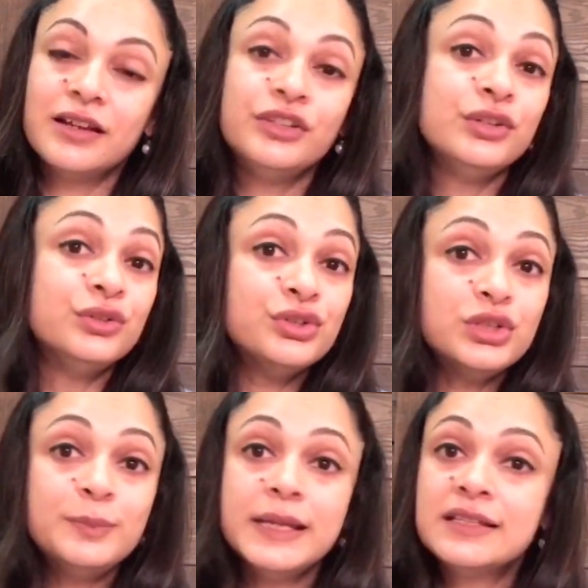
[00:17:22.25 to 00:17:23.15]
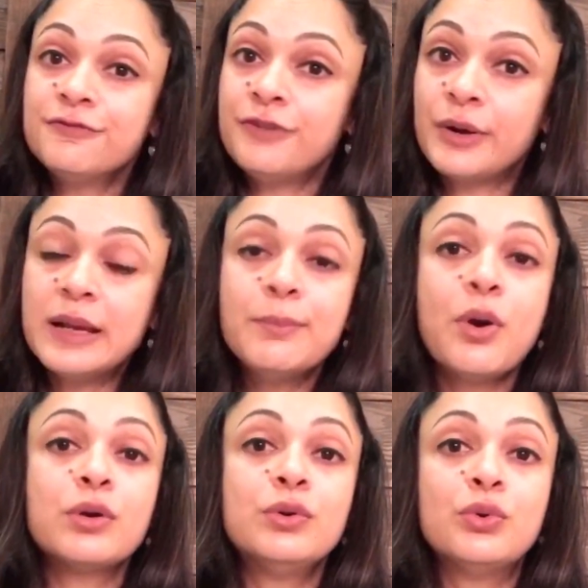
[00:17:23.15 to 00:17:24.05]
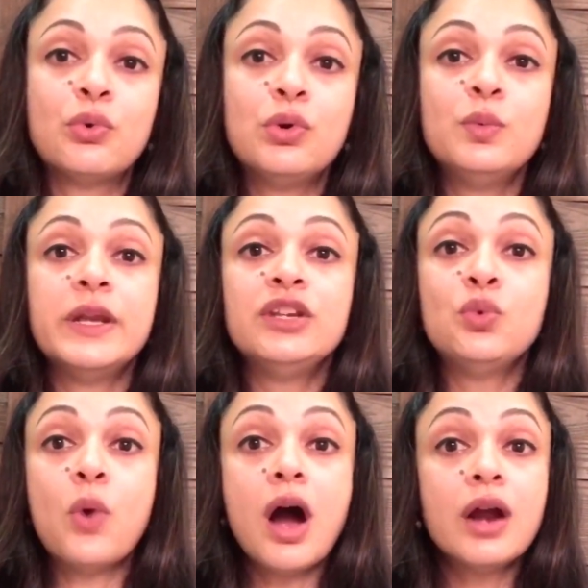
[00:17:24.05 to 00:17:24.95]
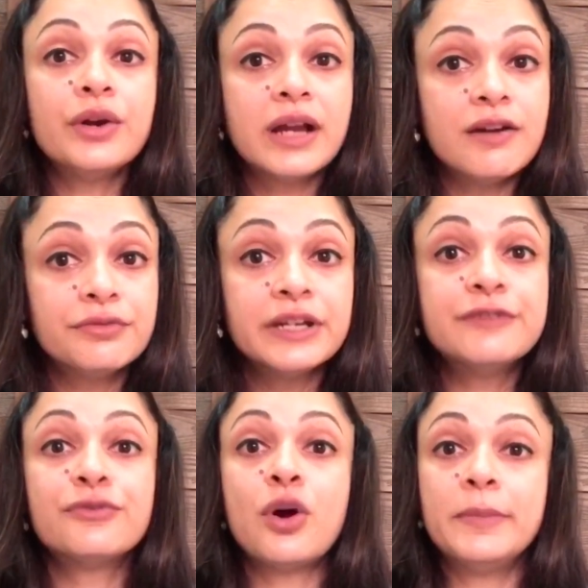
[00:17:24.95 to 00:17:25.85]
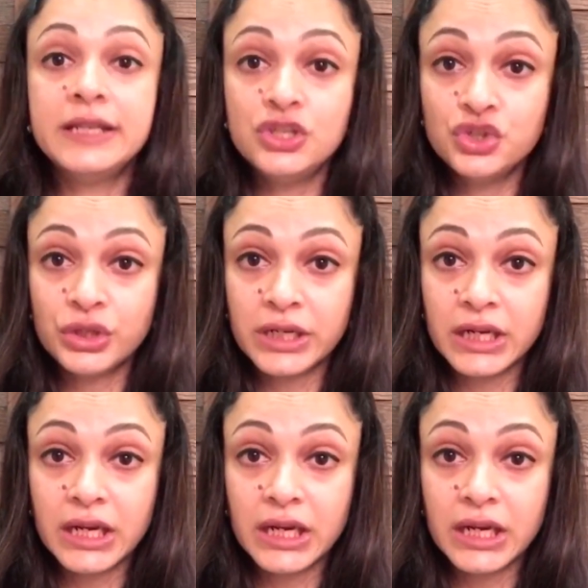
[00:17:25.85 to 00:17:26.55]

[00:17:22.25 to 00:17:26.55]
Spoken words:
Nutrition plays a very important role when you are recovering from an injury.